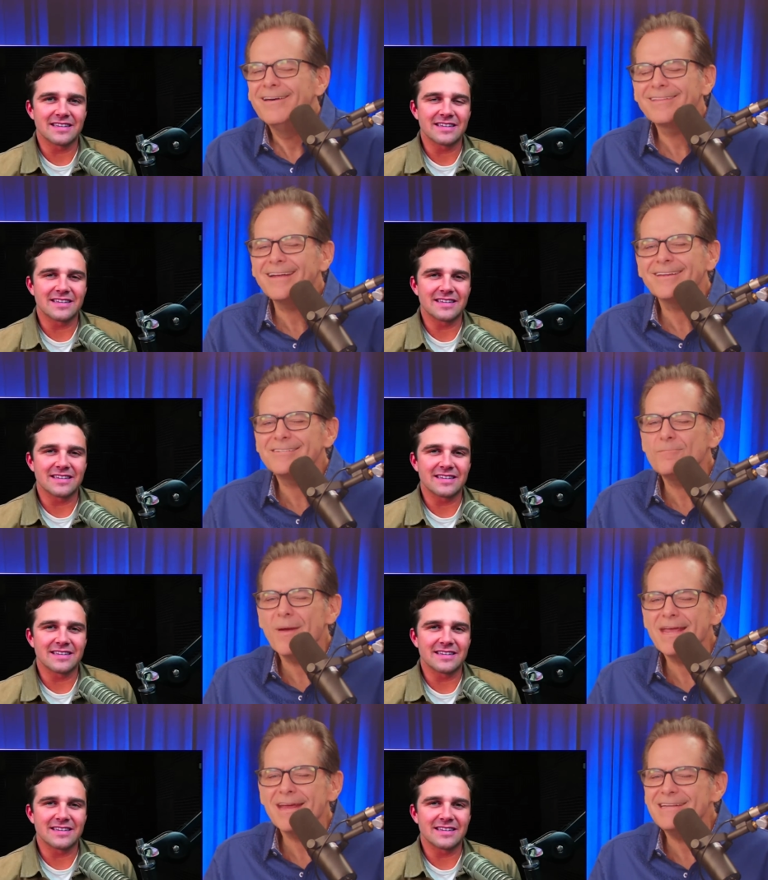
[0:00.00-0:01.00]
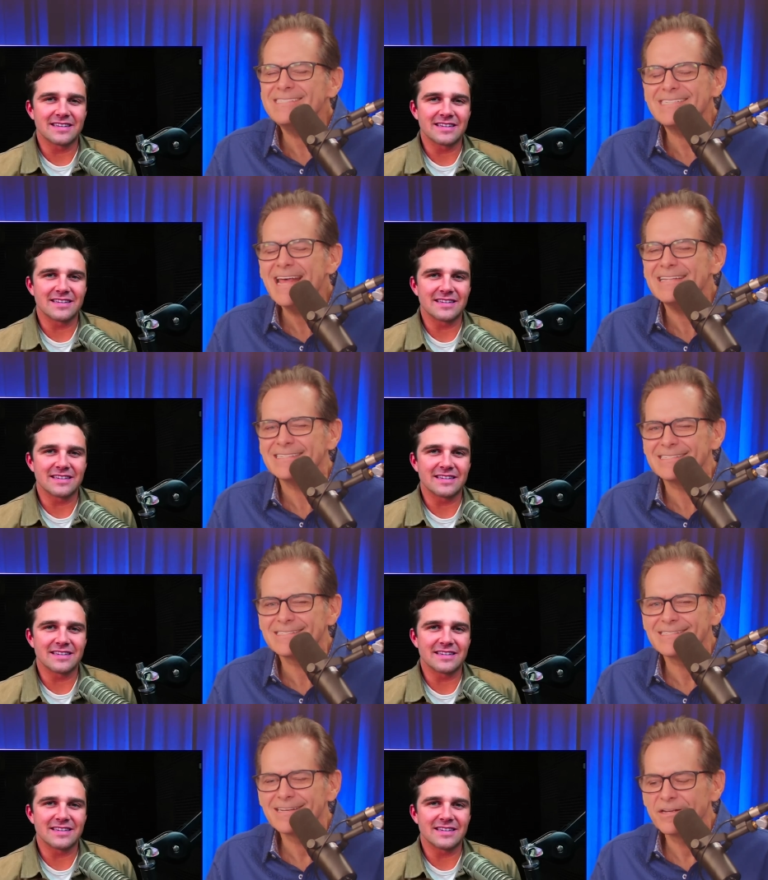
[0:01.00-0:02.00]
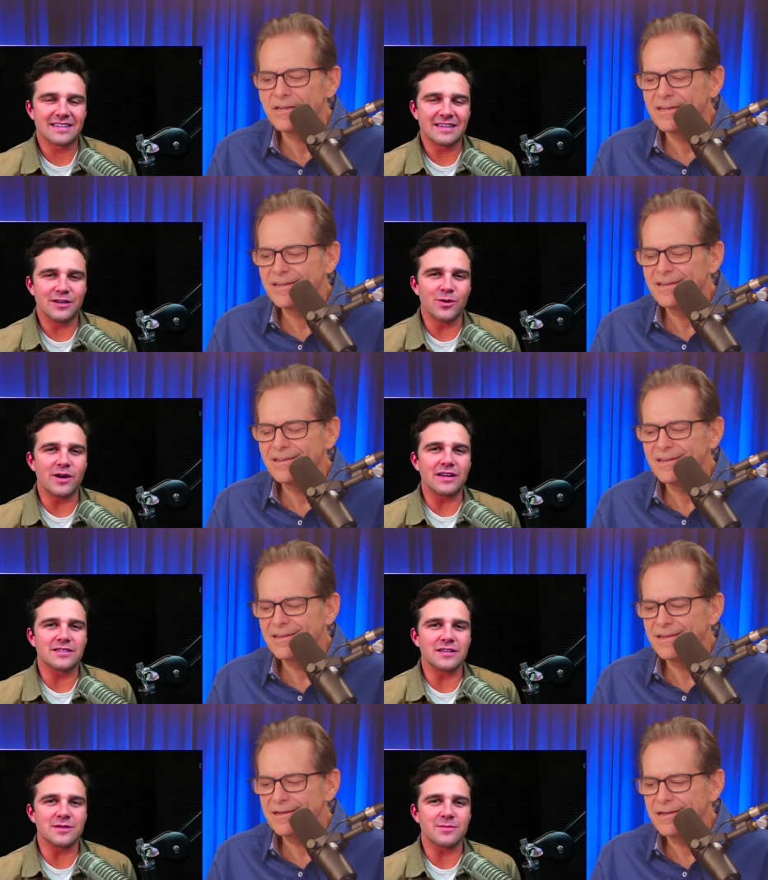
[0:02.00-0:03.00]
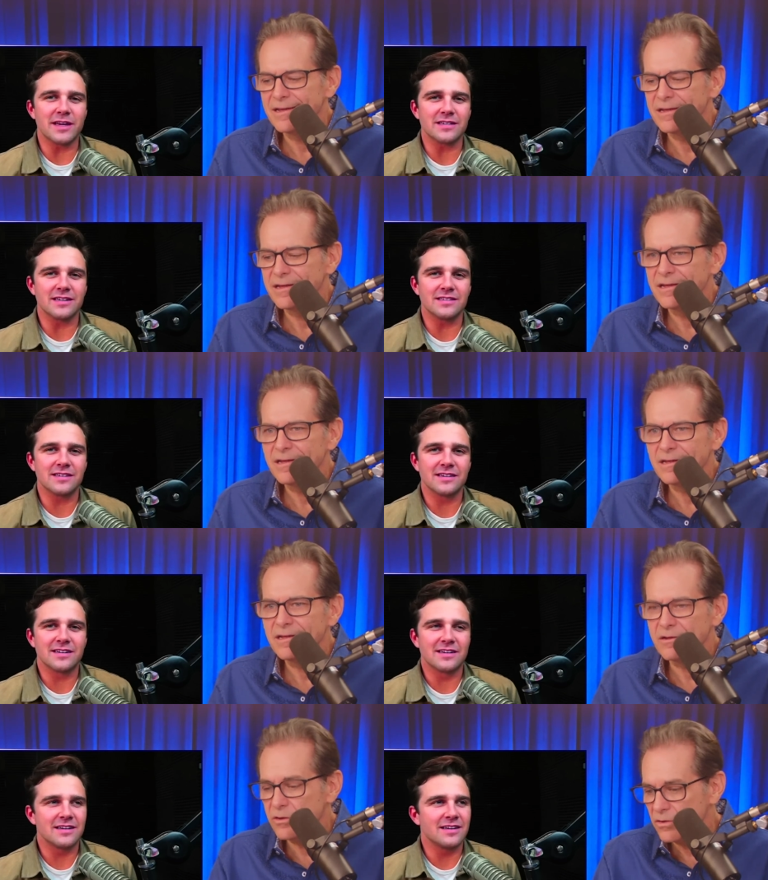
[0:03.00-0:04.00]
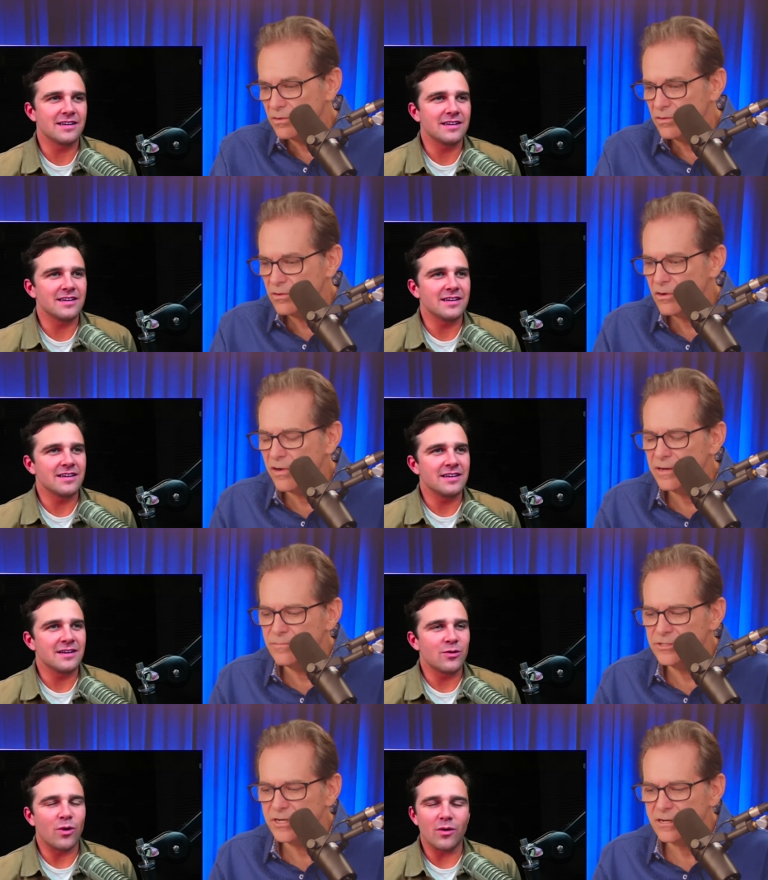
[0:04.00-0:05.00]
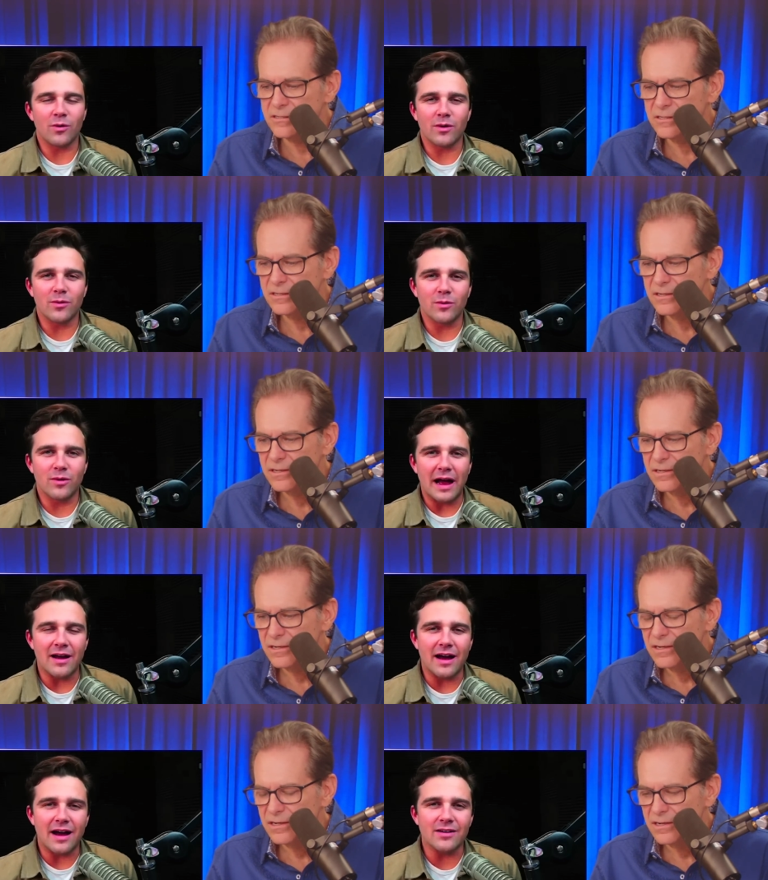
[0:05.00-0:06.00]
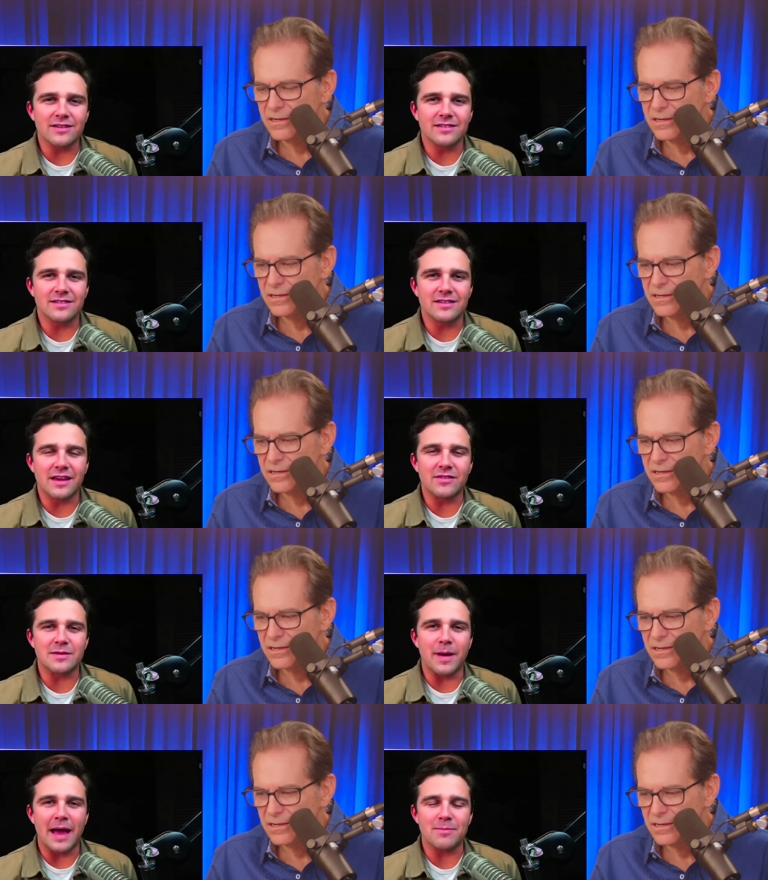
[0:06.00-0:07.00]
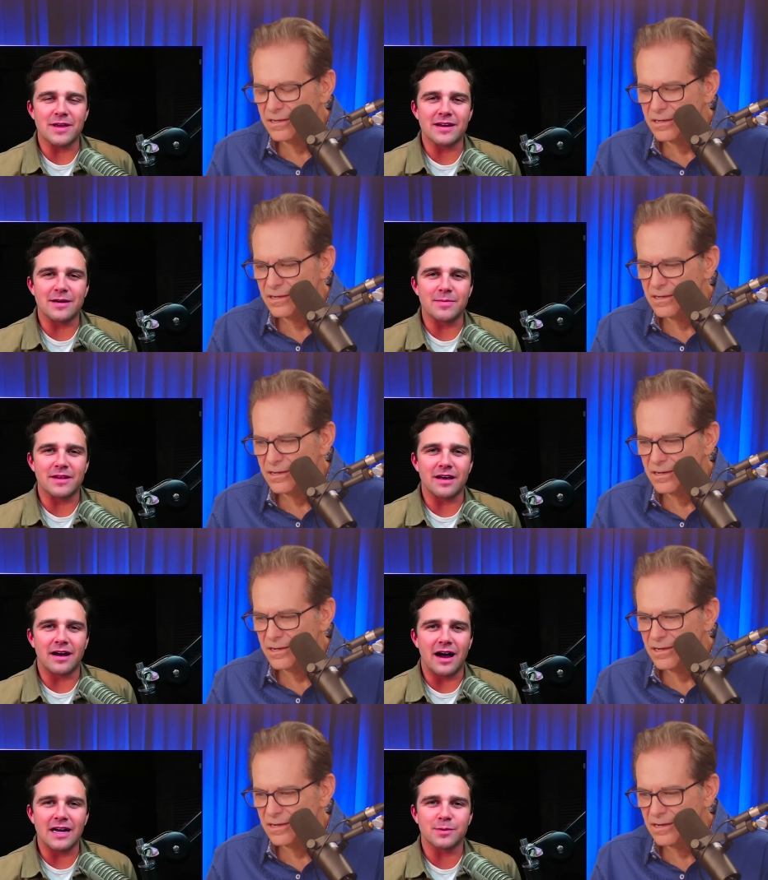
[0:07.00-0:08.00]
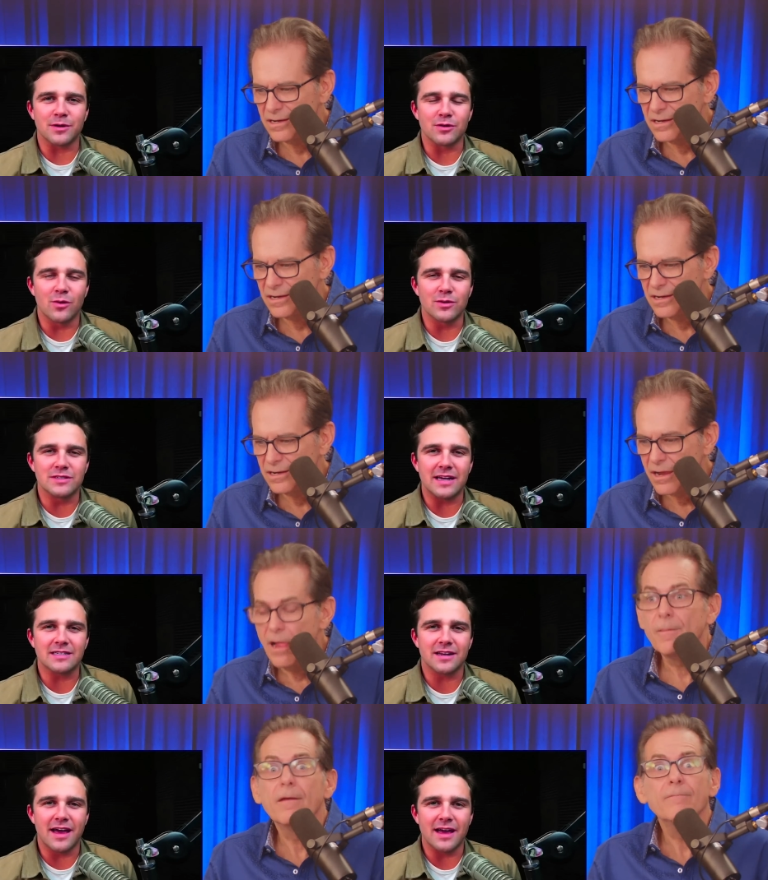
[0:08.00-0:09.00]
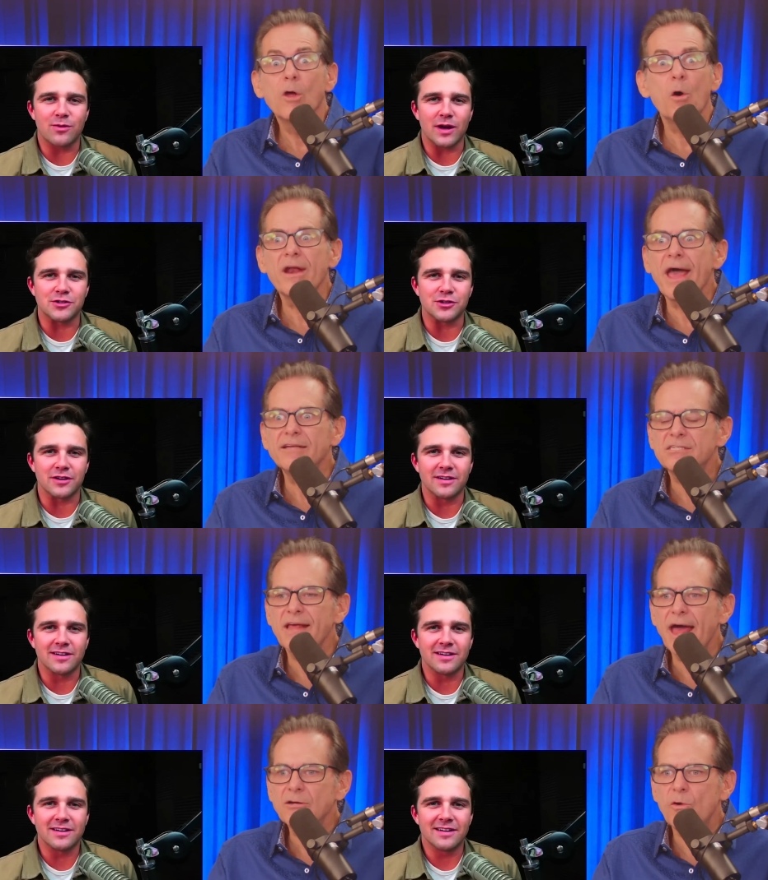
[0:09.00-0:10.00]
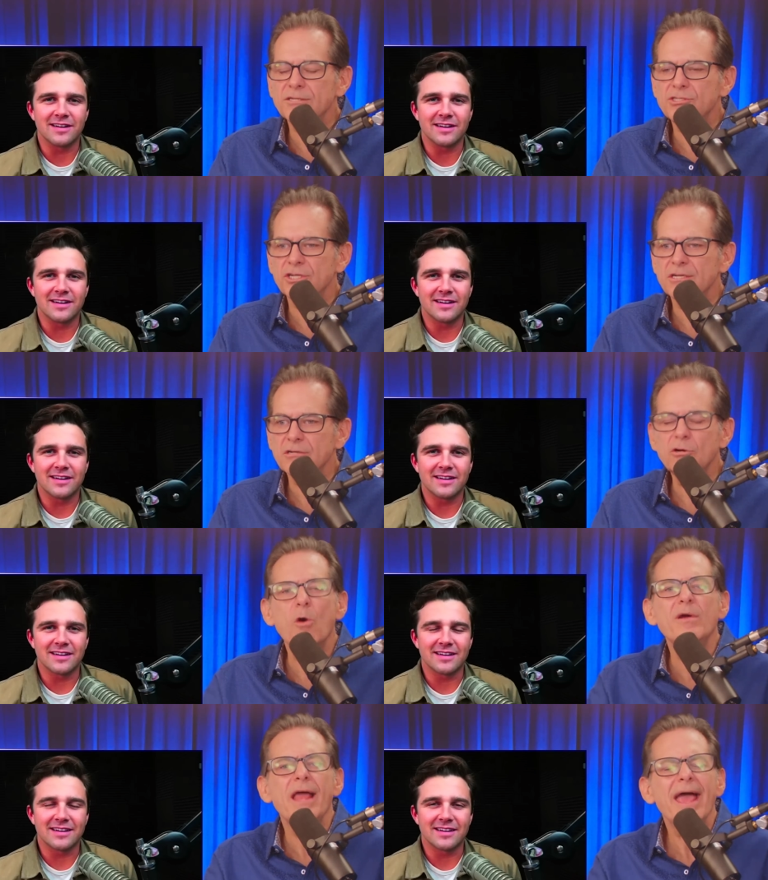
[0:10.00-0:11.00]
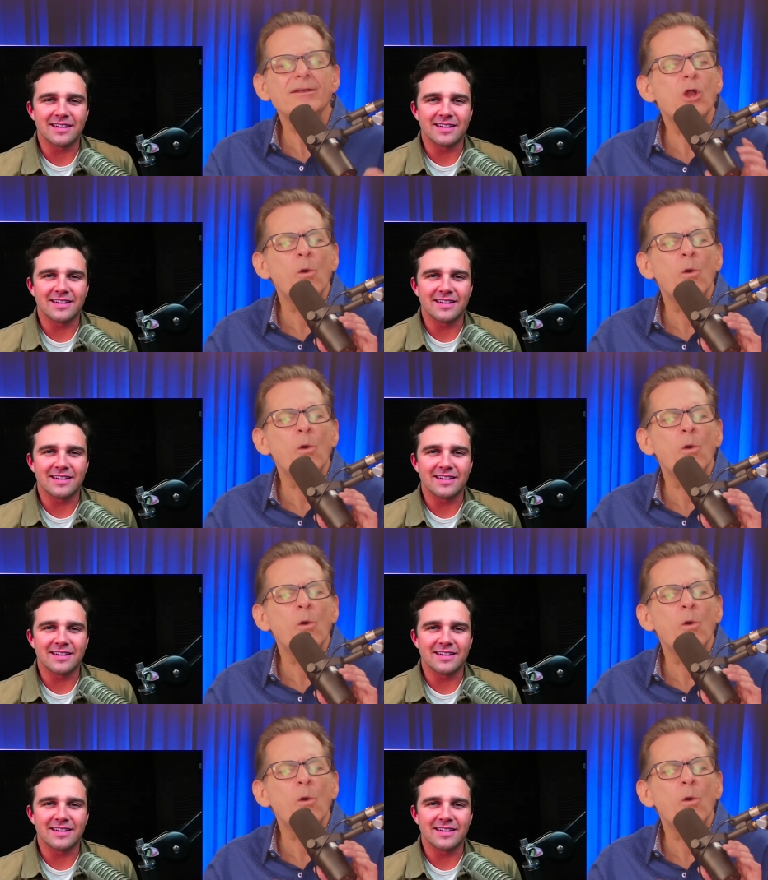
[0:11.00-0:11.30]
Speaker 1: That doesn't make any sense. Well, the guy. You know what else doesn't make sense? Go ahead. What, what,
Speaker 2: how, how did David DePappy end up in the hospital? No one's asking that question. No one
Speaker 1: asks that question. No one, and no